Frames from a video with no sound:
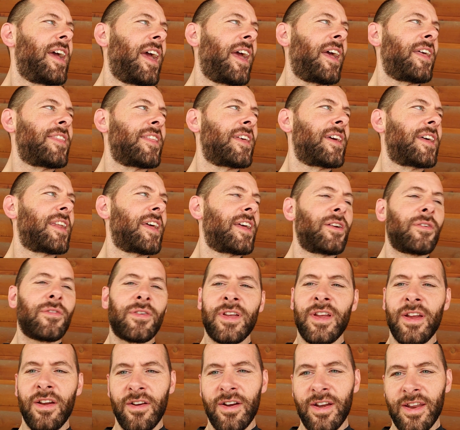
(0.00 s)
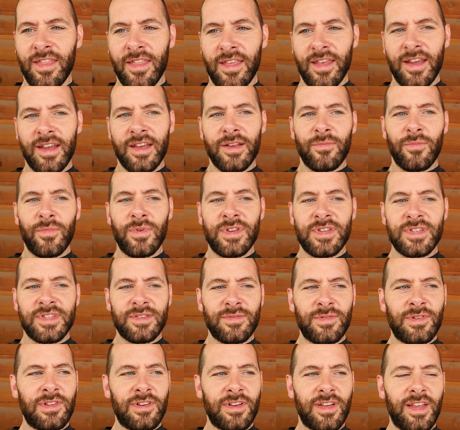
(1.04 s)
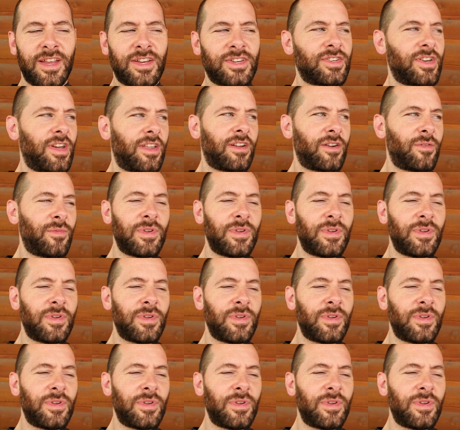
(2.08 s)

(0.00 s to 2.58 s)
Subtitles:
And then I don't hear anything, and we look at each other,